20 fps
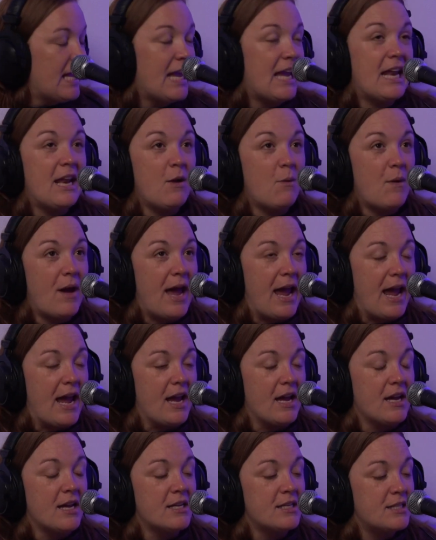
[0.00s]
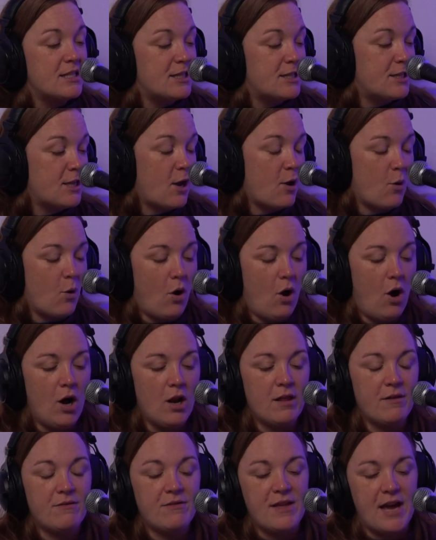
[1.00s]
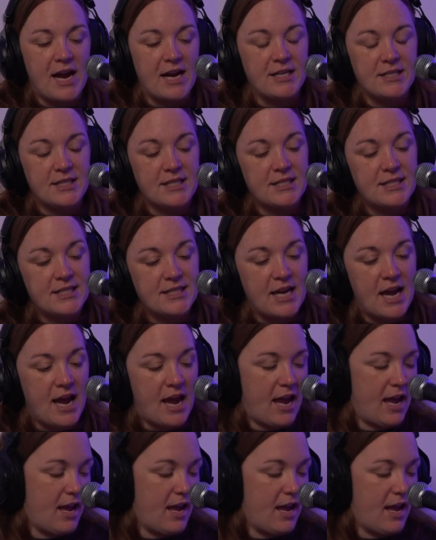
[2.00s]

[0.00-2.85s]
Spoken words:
Anyway, so all of that to say